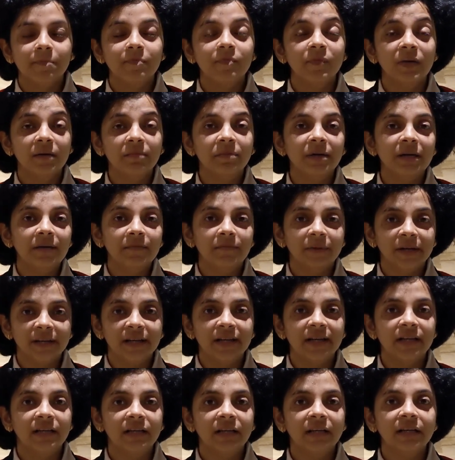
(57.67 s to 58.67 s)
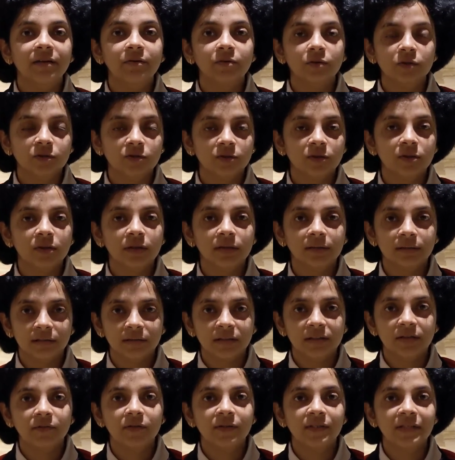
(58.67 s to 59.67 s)
maybe immediately it was not,
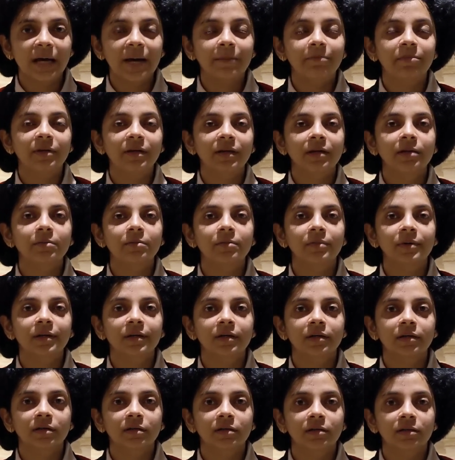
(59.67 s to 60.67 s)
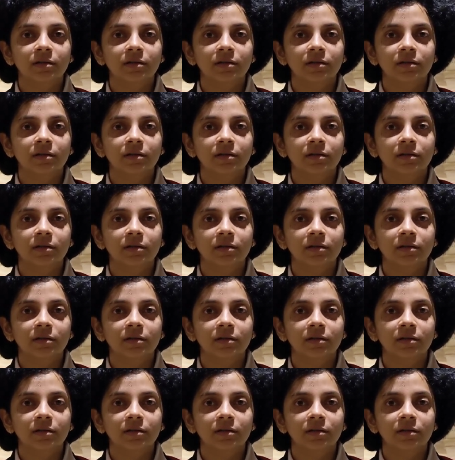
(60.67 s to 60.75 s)
nothing was happening, but